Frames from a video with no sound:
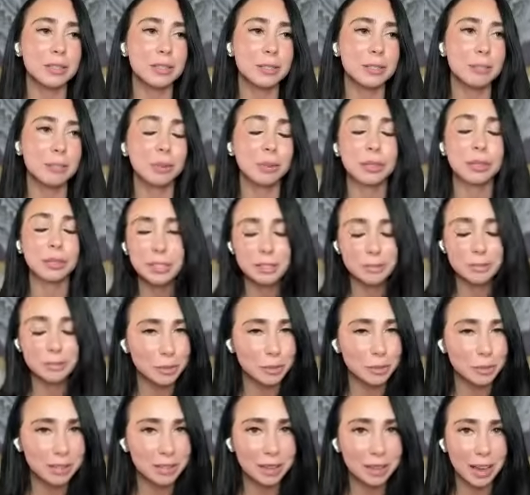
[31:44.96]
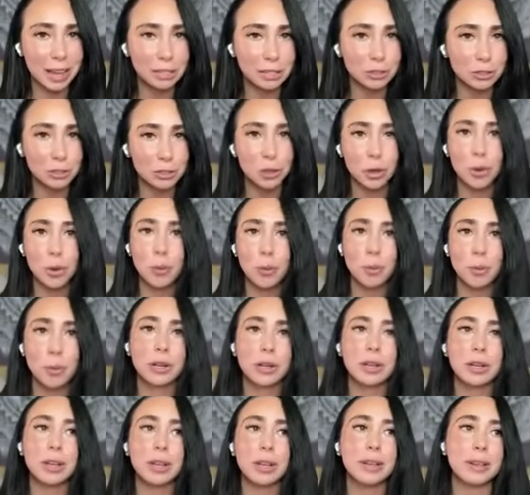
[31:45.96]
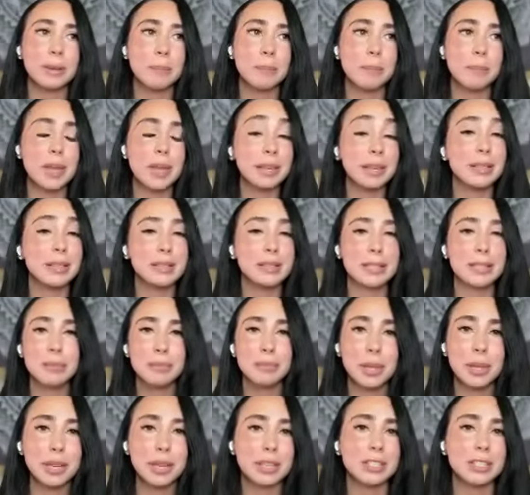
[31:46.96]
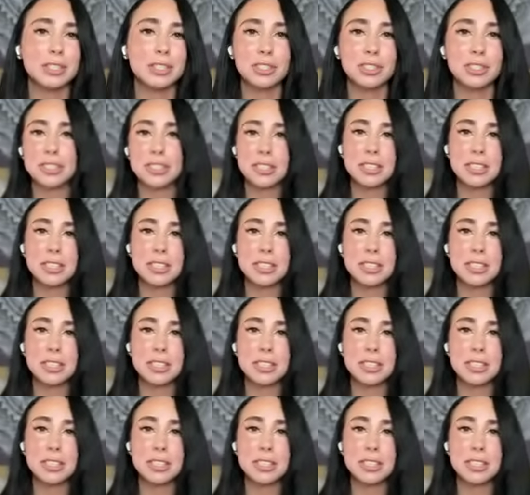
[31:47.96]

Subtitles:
And believe me, I don't want to make it seem like it's